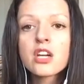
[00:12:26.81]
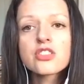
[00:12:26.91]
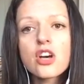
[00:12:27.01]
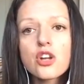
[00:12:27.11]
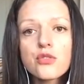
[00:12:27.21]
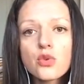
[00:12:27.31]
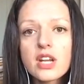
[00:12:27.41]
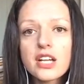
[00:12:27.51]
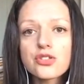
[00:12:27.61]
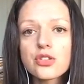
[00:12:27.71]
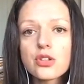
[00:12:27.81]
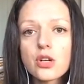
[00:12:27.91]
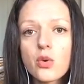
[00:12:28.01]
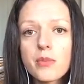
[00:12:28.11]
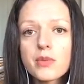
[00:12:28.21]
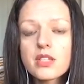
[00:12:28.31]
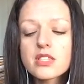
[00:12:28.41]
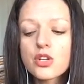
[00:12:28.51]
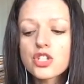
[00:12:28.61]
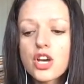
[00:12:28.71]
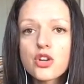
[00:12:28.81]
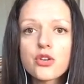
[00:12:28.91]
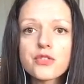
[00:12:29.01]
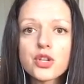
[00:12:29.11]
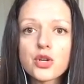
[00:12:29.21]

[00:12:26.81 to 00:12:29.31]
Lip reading: Turn off all electrical equipment. So turn off